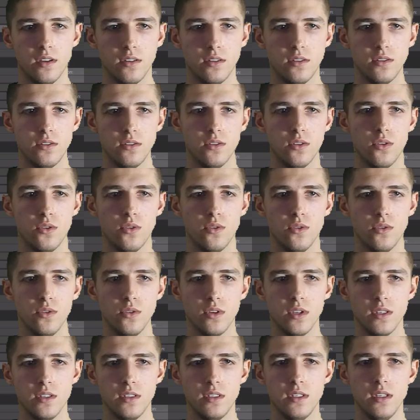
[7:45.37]
So you
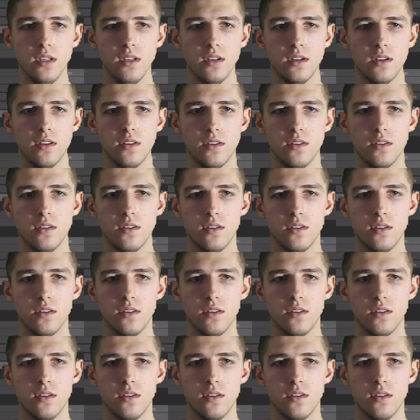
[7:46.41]
can see that